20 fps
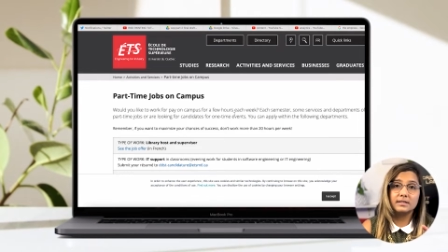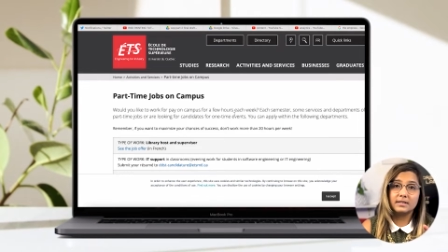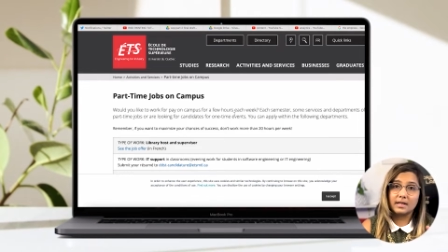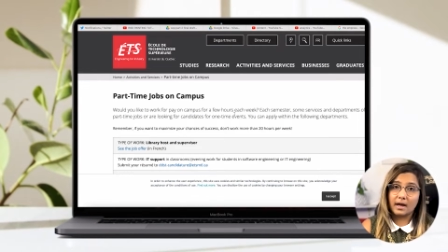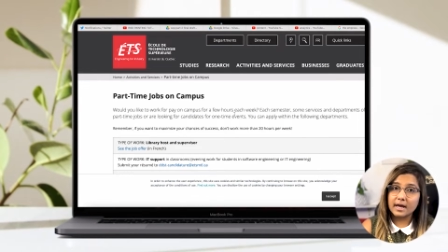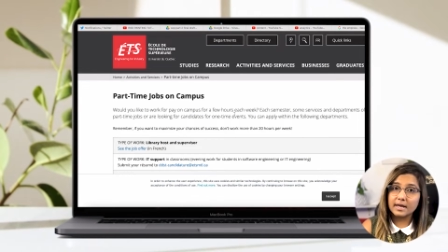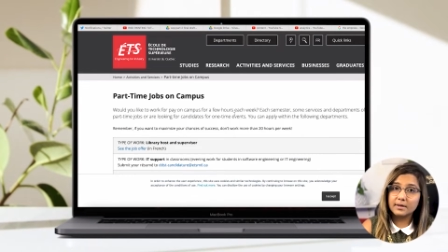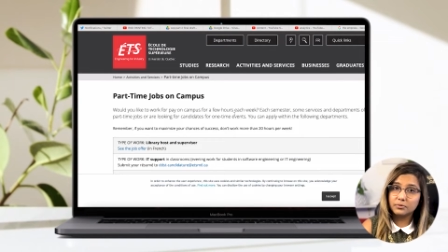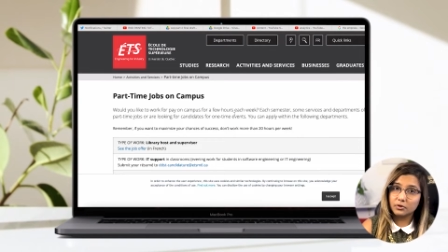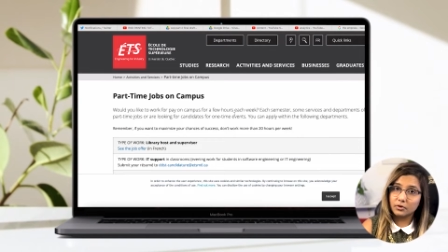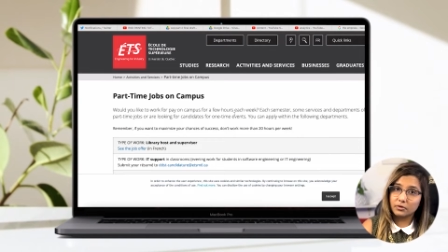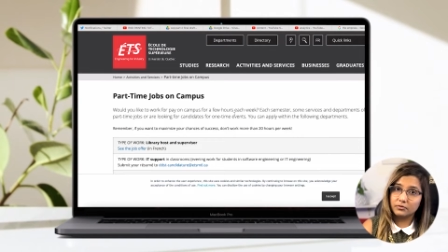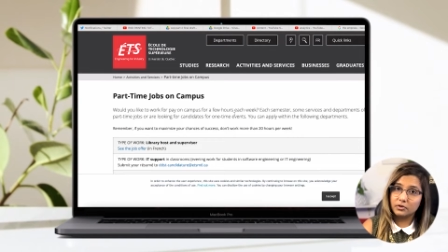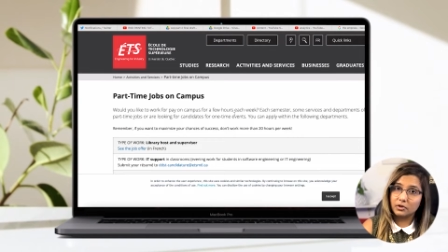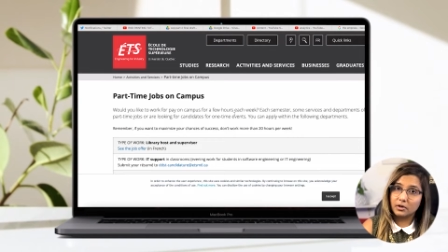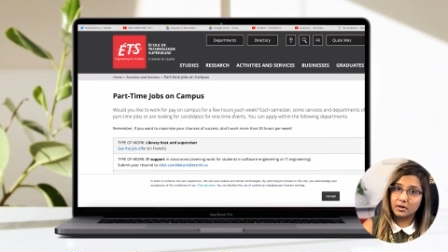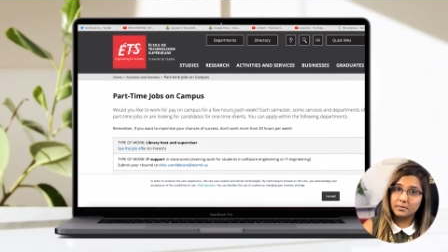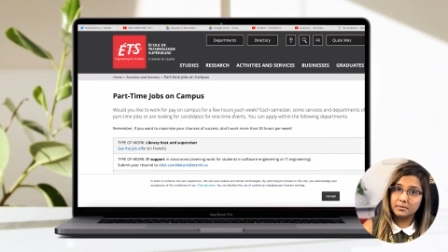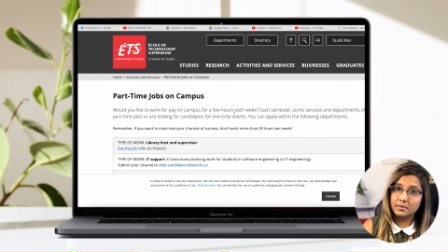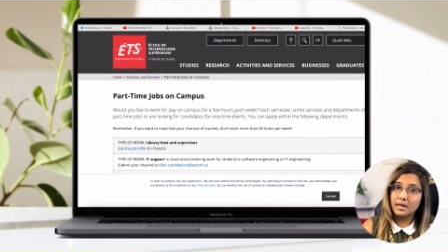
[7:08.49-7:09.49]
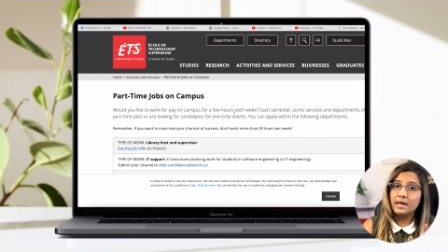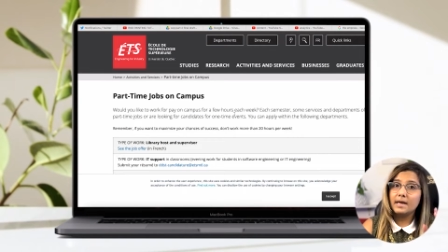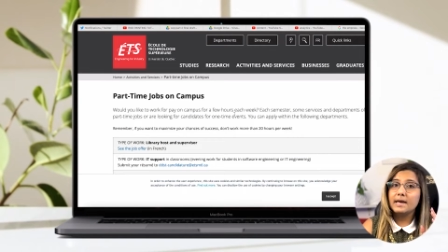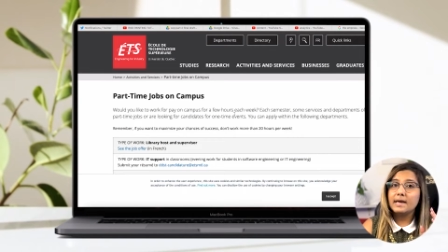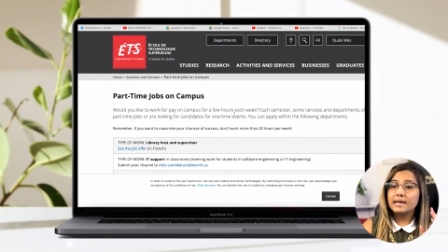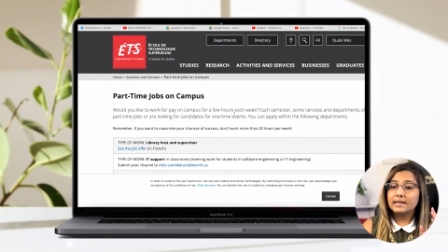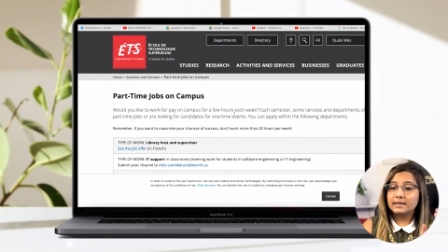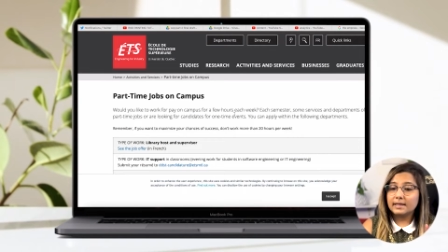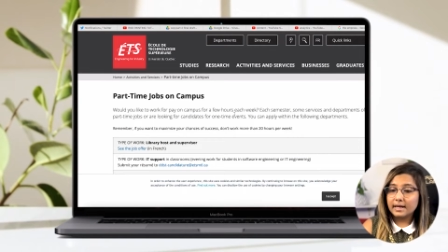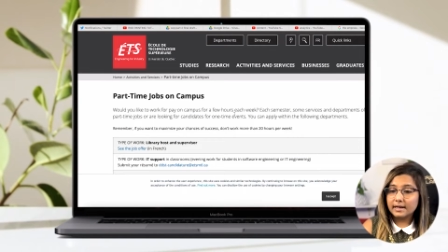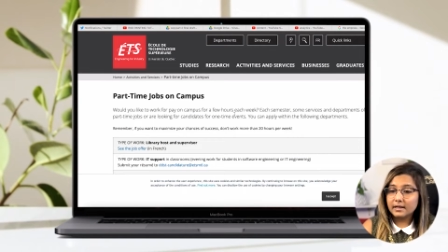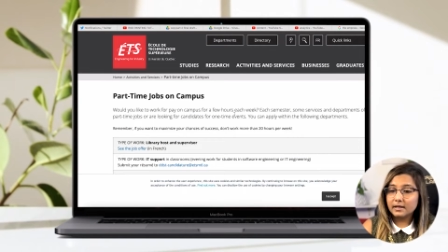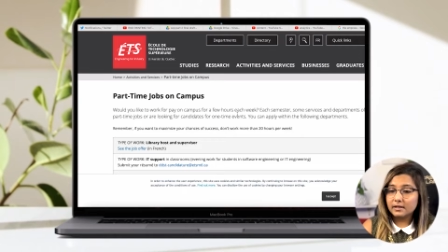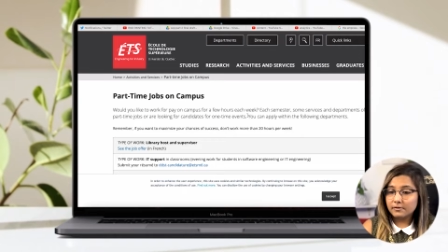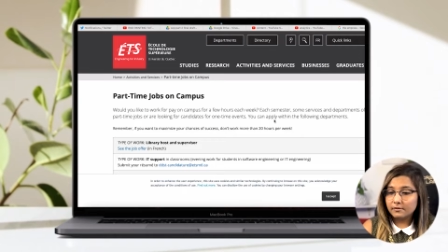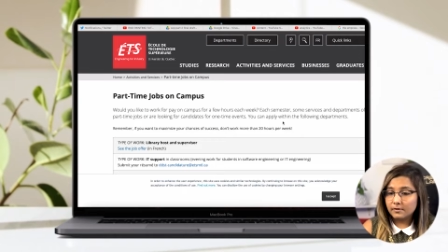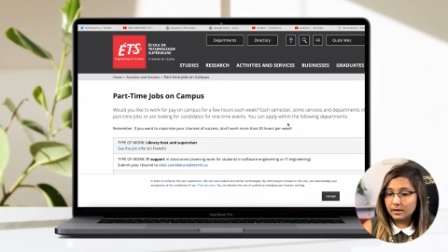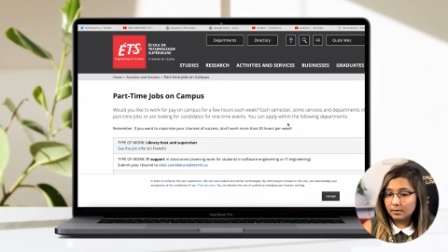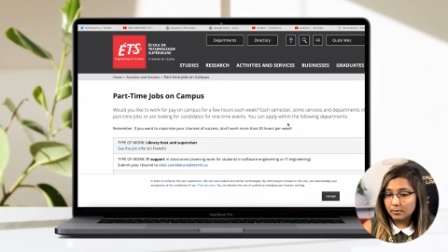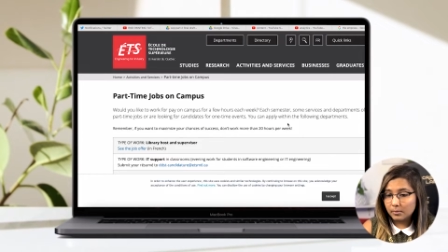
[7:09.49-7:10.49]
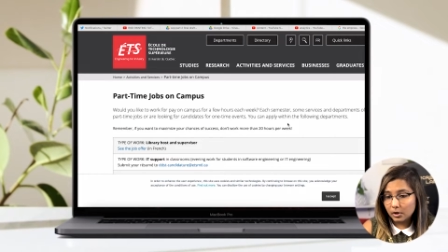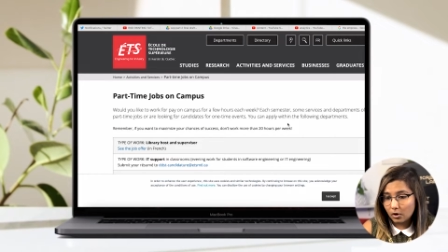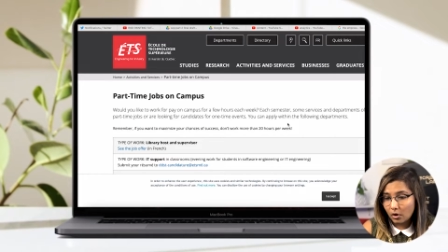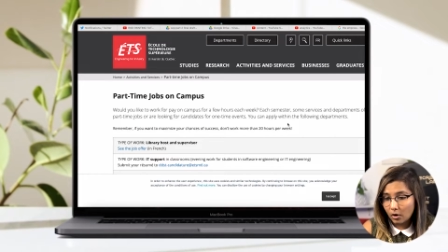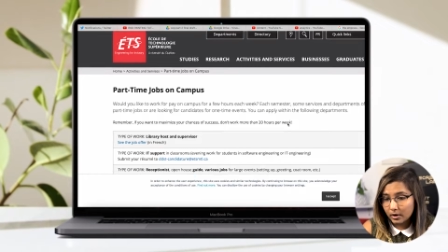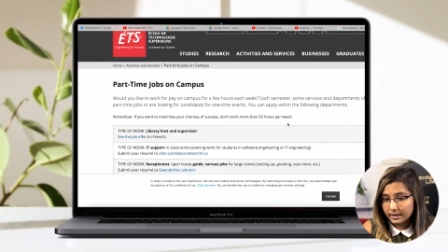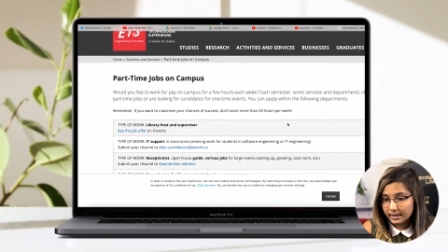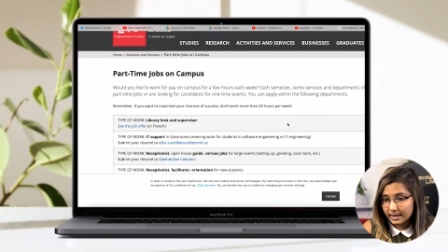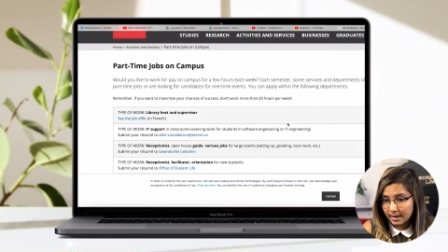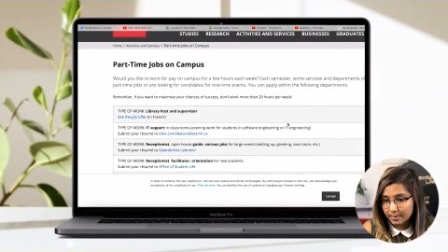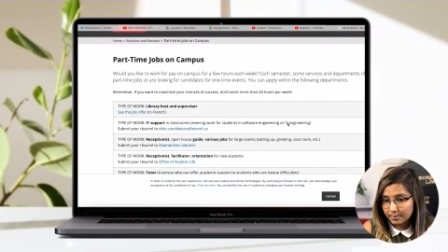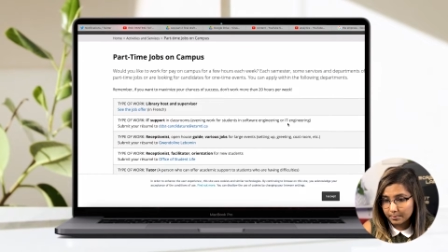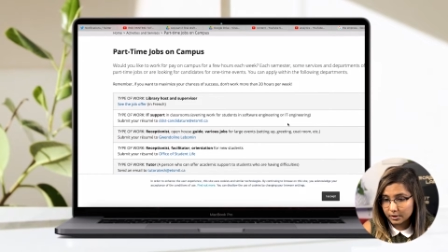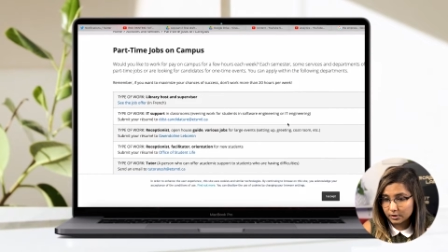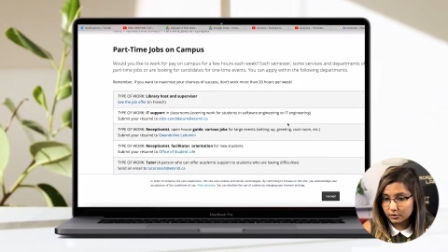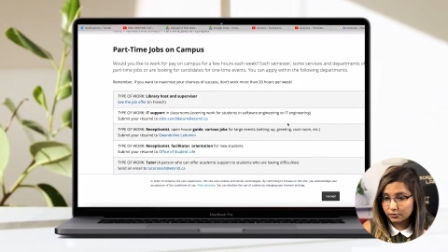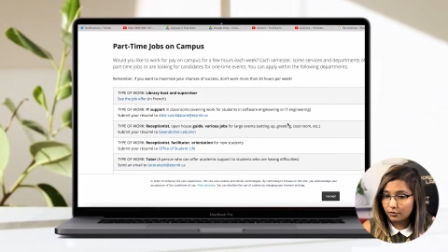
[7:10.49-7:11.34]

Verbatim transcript: types of jobs that are available on campus.